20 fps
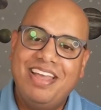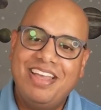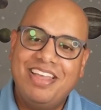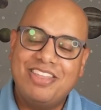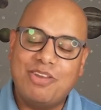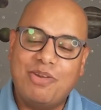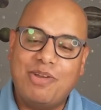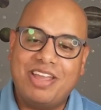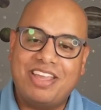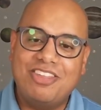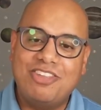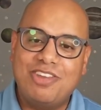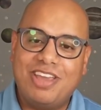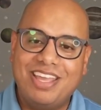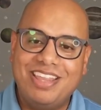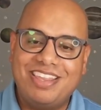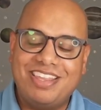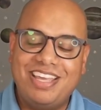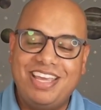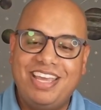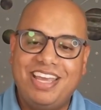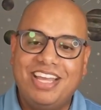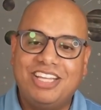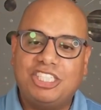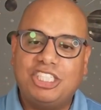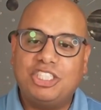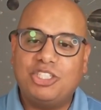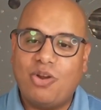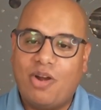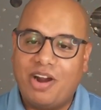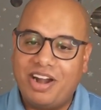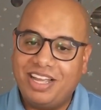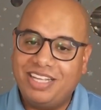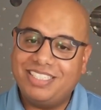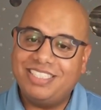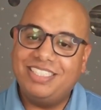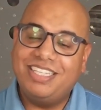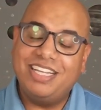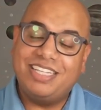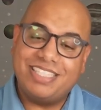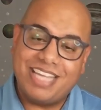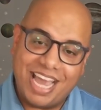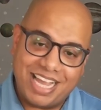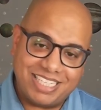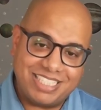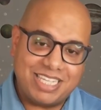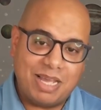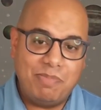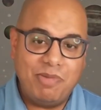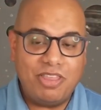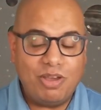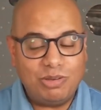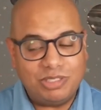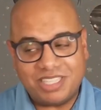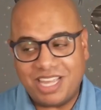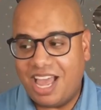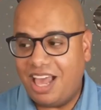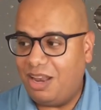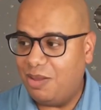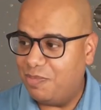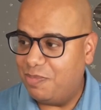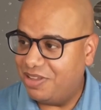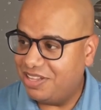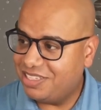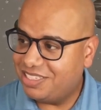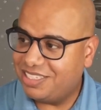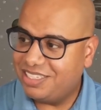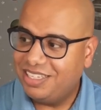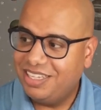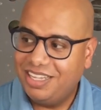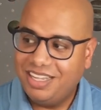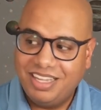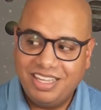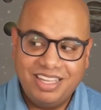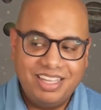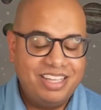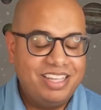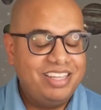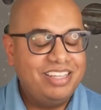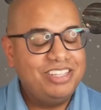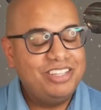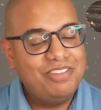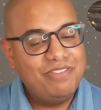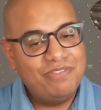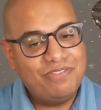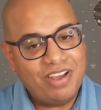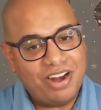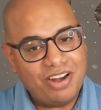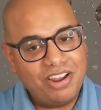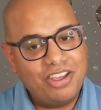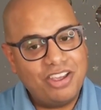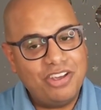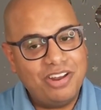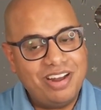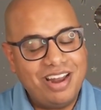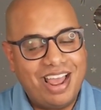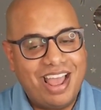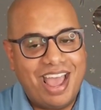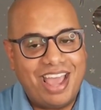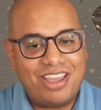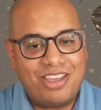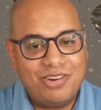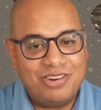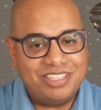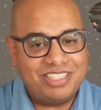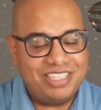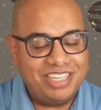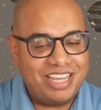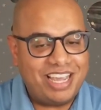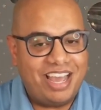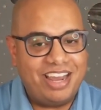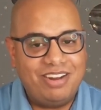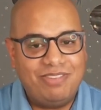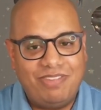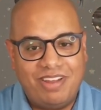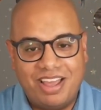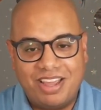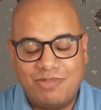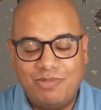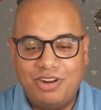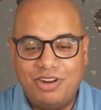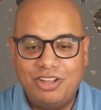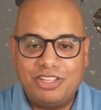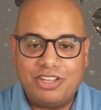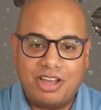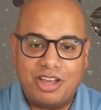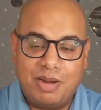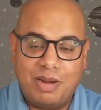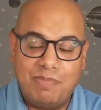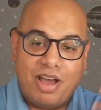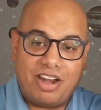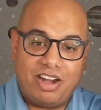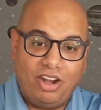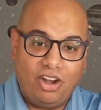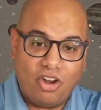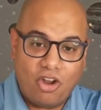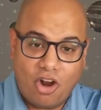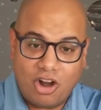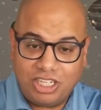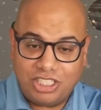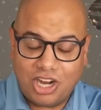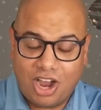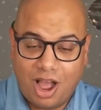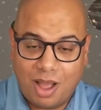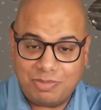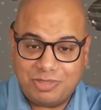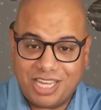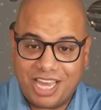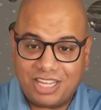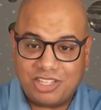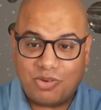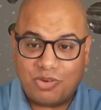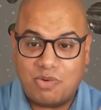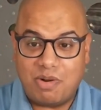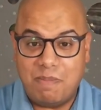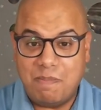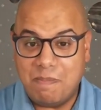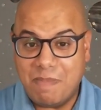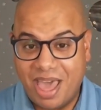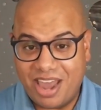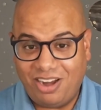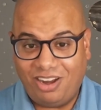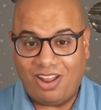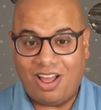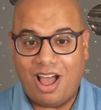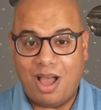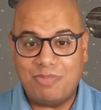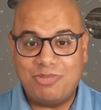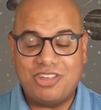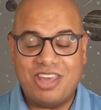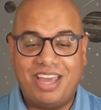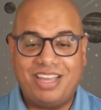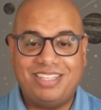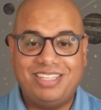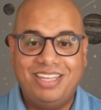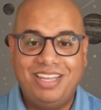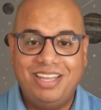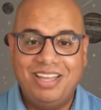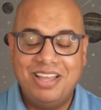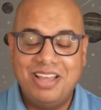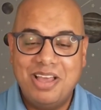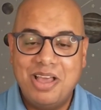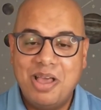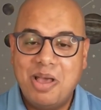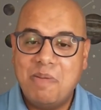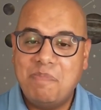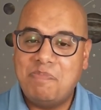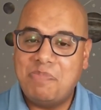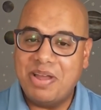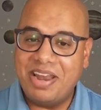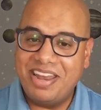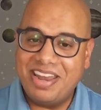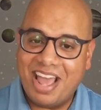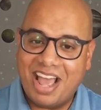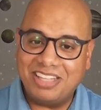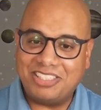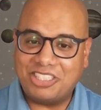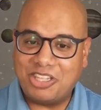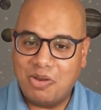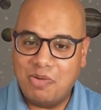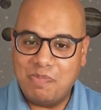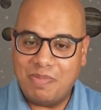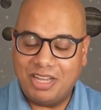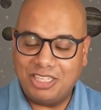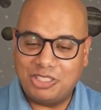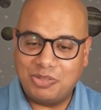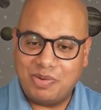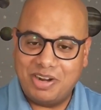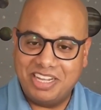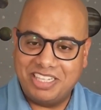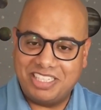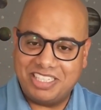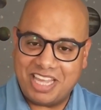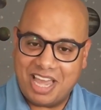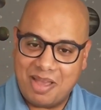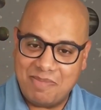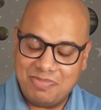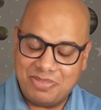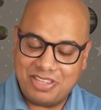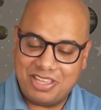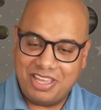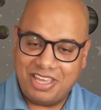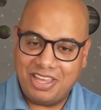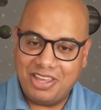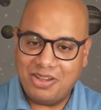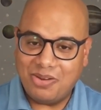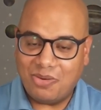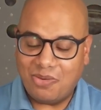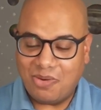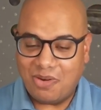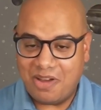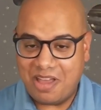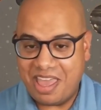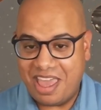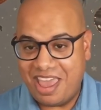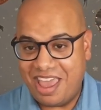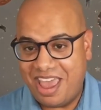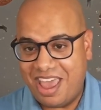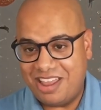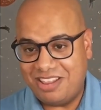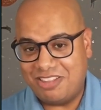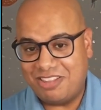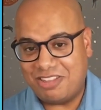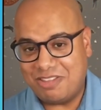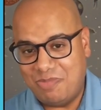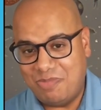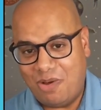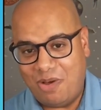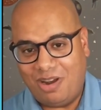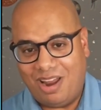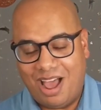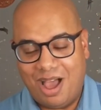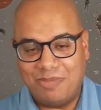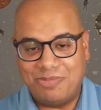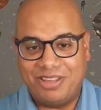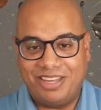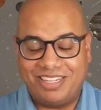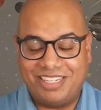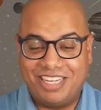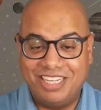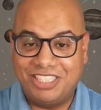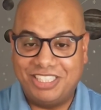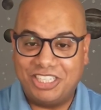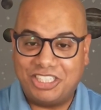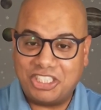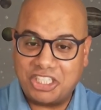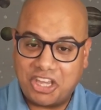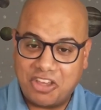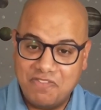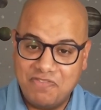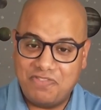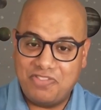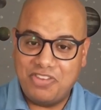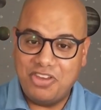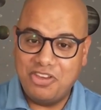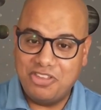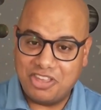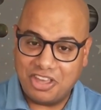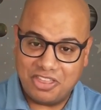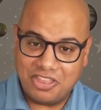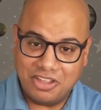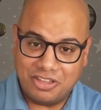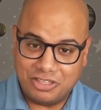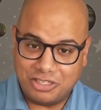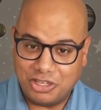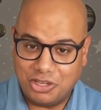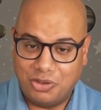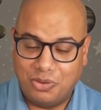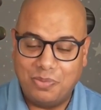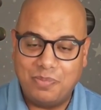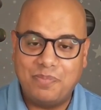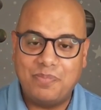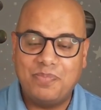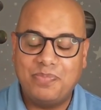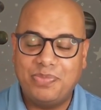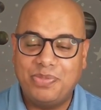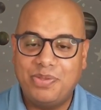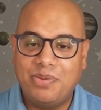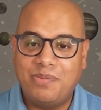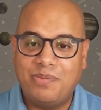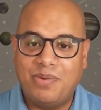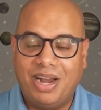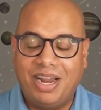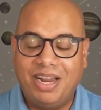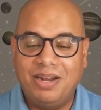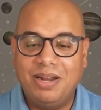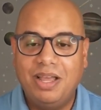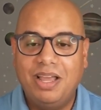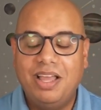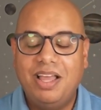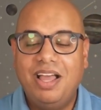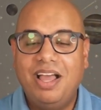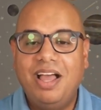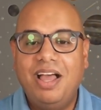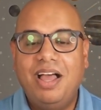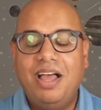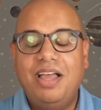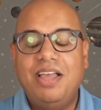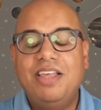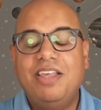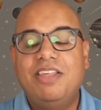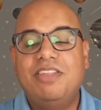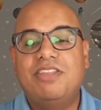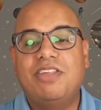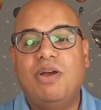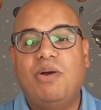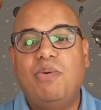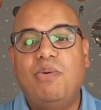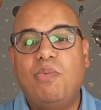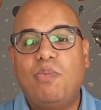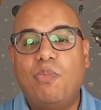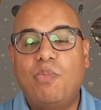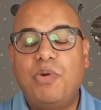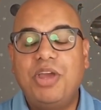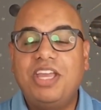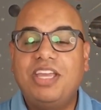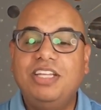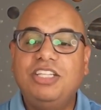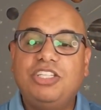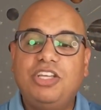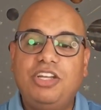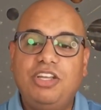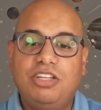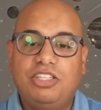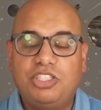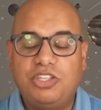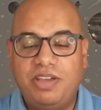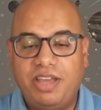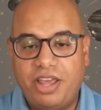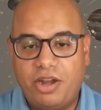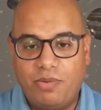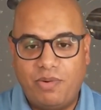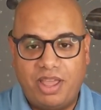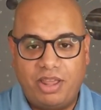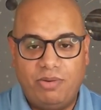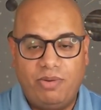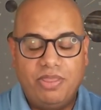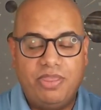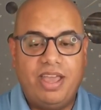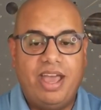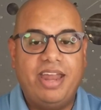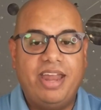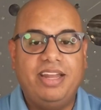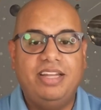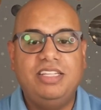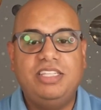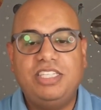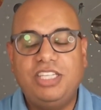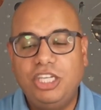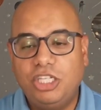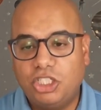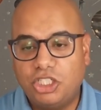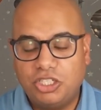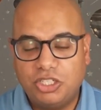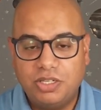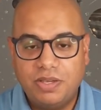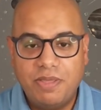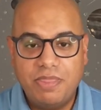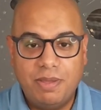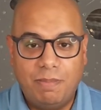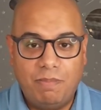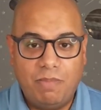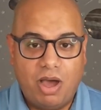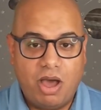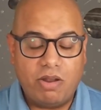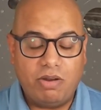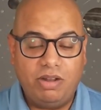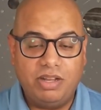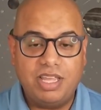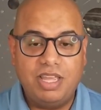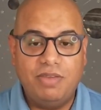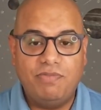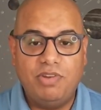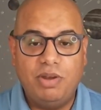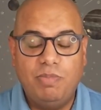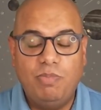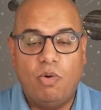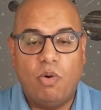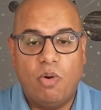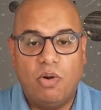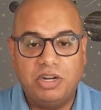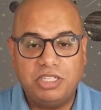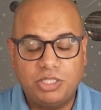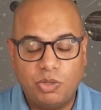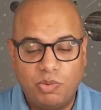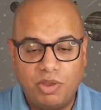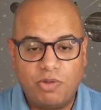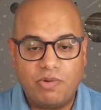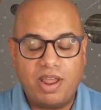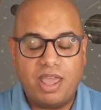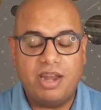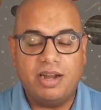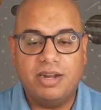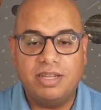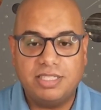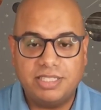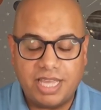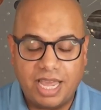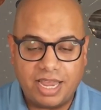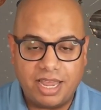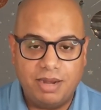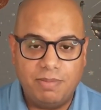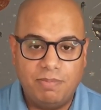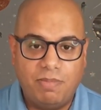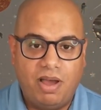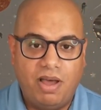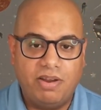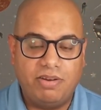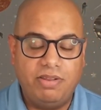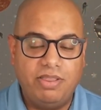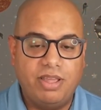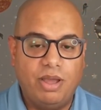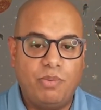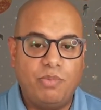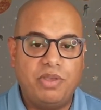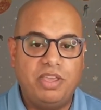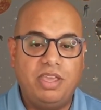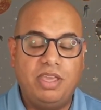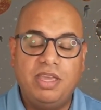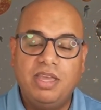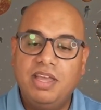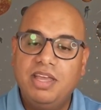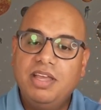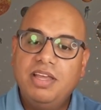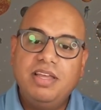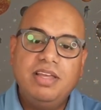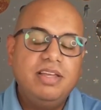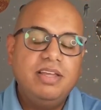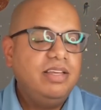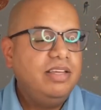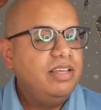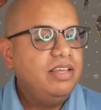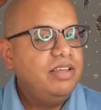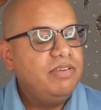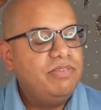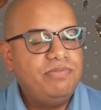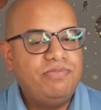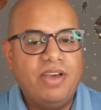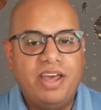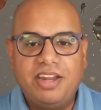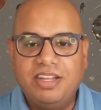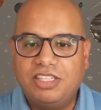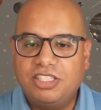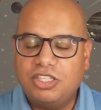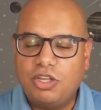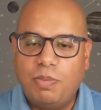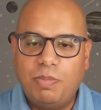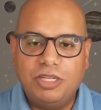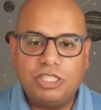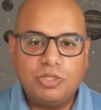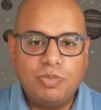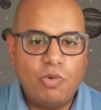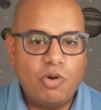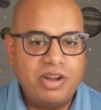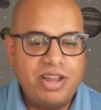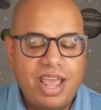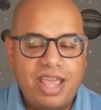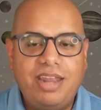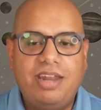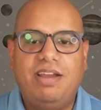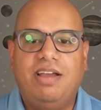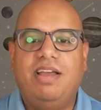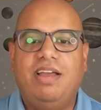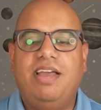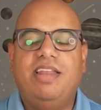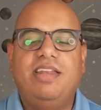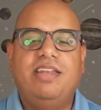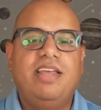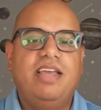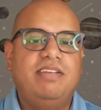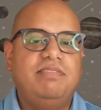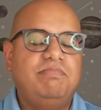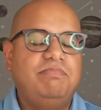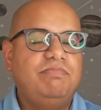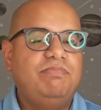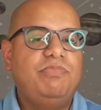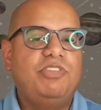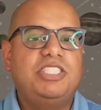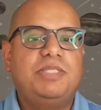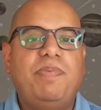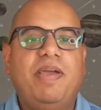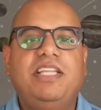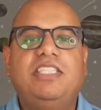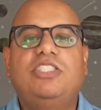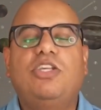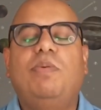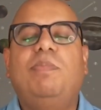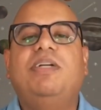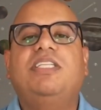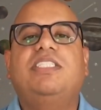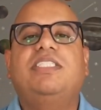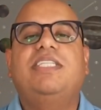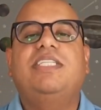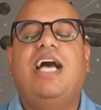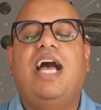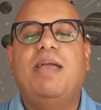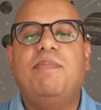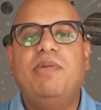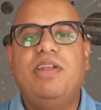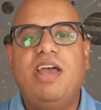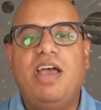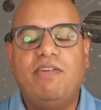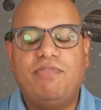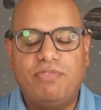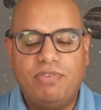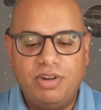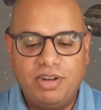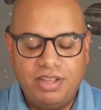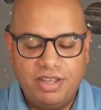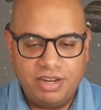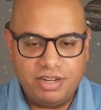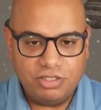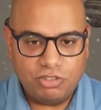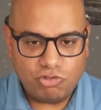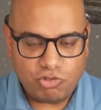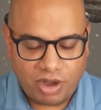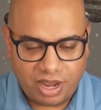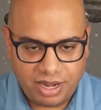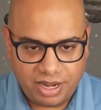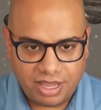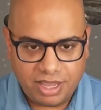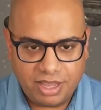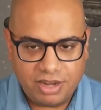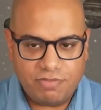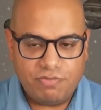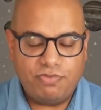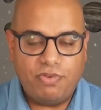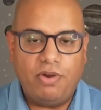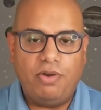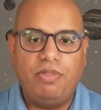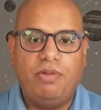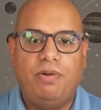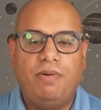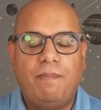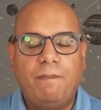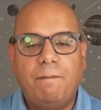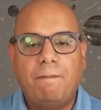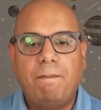So as you can see, it's starting to detect some of those elements. Very good accuracy, kind of like when you're talking about a large object or a metal object, but not so much when it's empty and small object, it's confusing the two, right? So we continued to iterate on that and teach the model even more. So we created a second model that we fed it so much more data and spent so much time and effort in training it further.